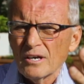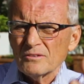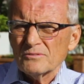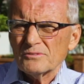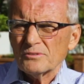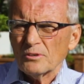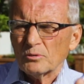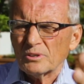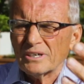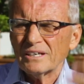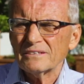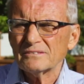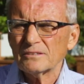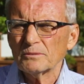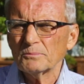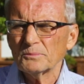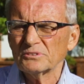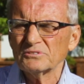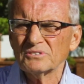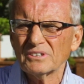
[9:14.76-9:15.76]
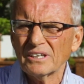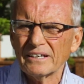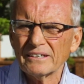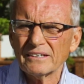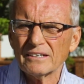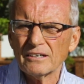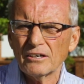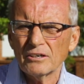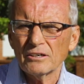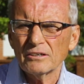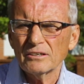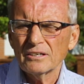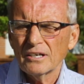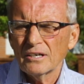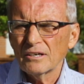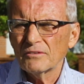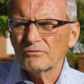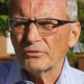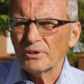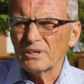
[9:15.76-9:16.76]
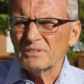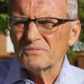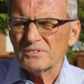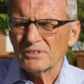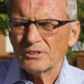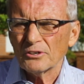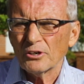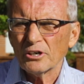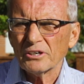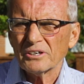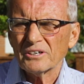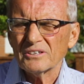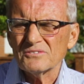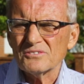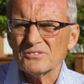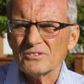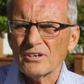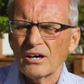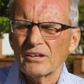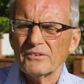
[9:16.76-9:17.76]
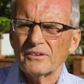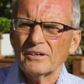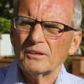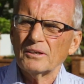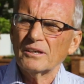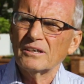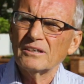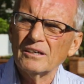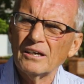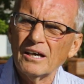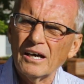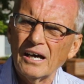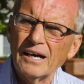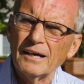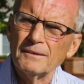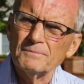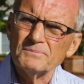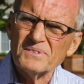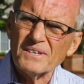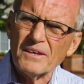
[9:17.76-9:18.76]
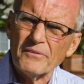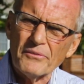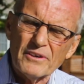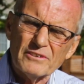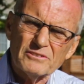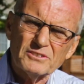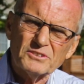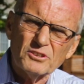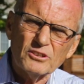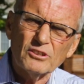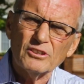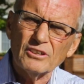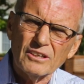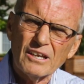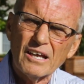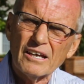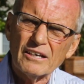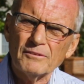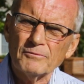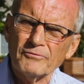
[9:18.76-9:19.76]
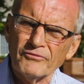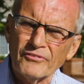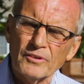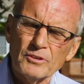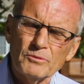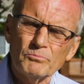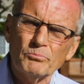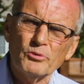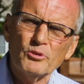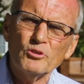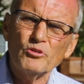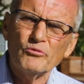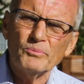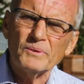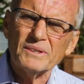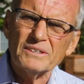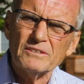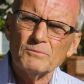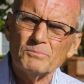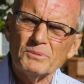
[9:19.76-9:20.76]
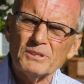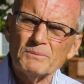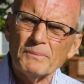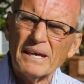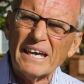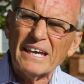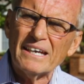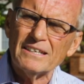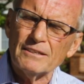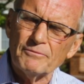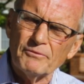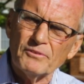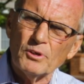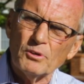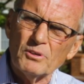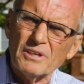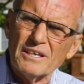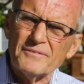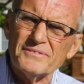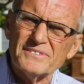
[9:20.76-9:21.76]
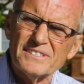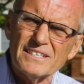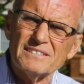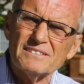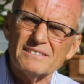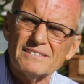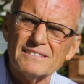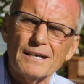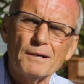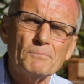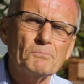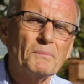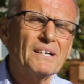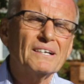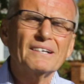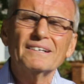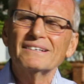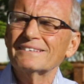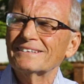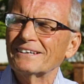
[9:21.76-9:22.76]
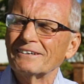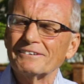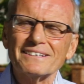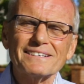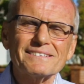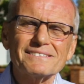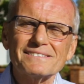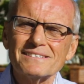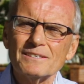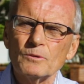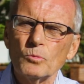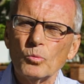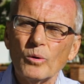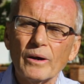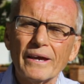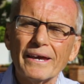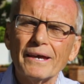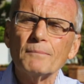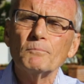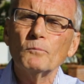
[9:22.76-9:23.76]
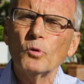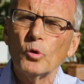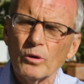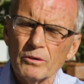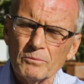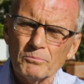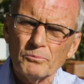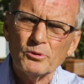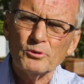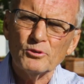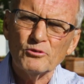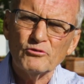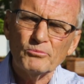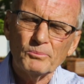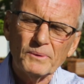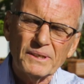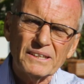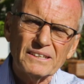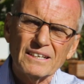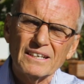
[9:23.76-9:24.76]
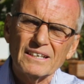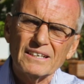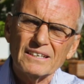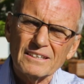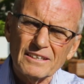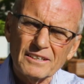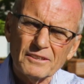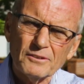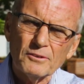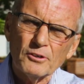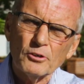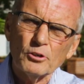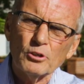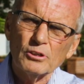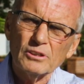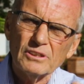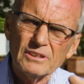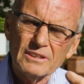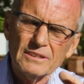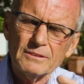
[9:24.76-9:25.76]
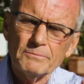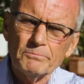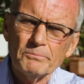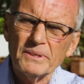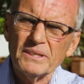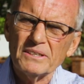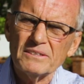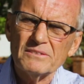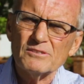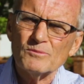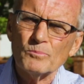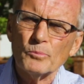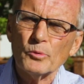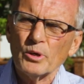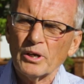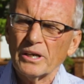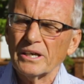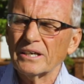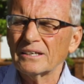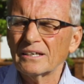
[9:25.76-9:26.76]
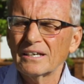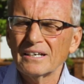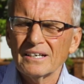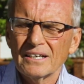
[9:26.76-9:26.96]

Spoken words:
So customers like our friends in Arkansas that said there's still a lot of improvement to be made, even though they've seen some, they're going to see way more improvement in early and mid-spring.